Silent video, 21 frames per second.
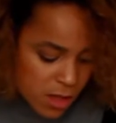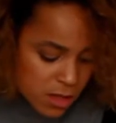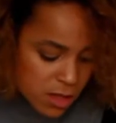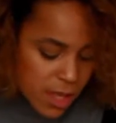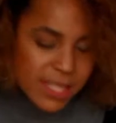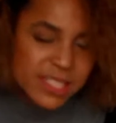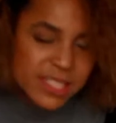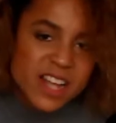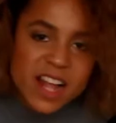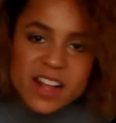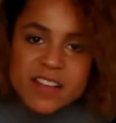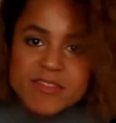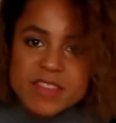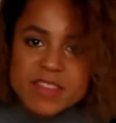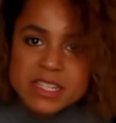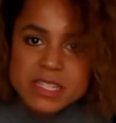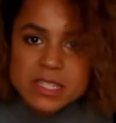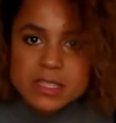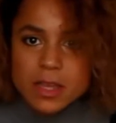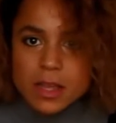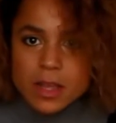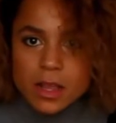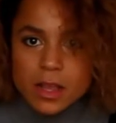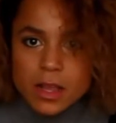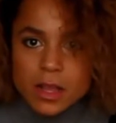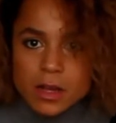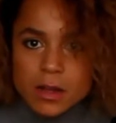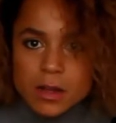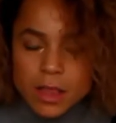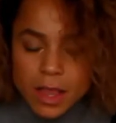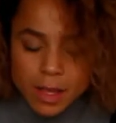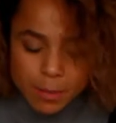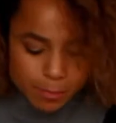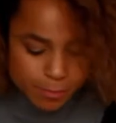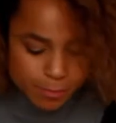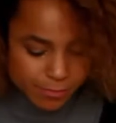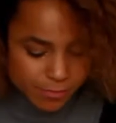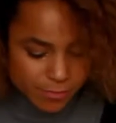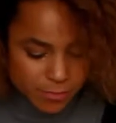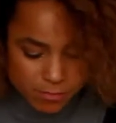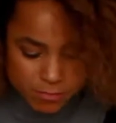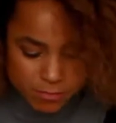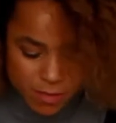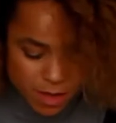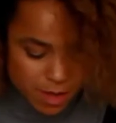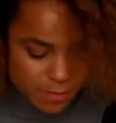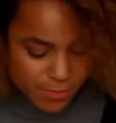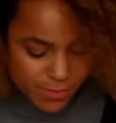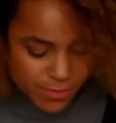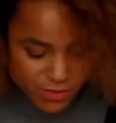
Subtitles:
like, none of this is going to look like, I'm